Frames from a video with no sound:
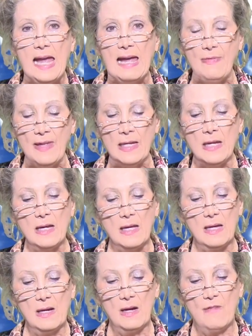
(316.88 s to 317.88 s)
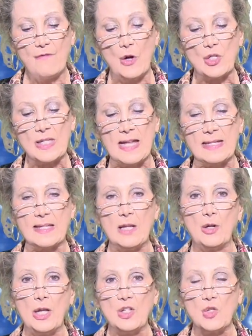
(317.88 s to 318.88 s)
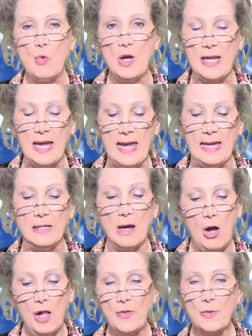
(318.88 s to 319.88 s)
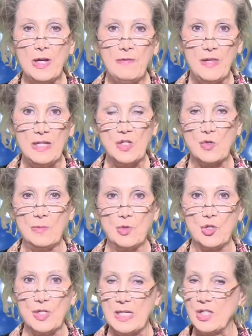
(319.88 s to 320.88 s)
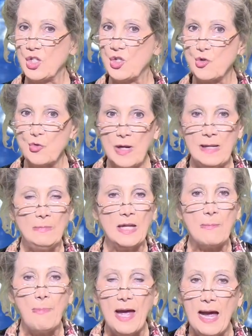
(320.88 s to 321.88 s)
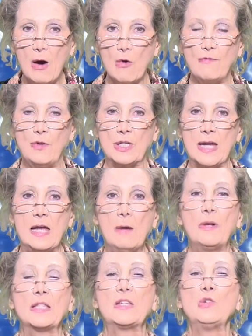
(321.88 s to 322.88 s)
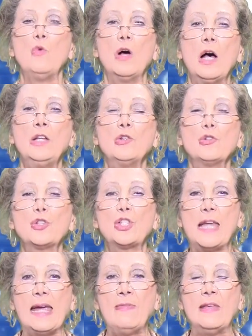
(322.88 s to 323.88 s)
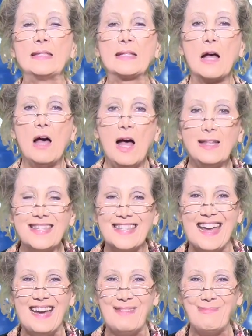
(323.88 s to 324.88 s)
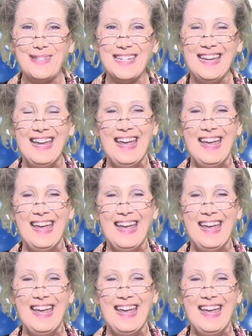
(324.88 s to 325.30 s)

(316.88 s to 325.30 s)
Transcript: And then 1 Thessalonians 1:8, all three of these scriptures, extremely powerful to help us to understand this concept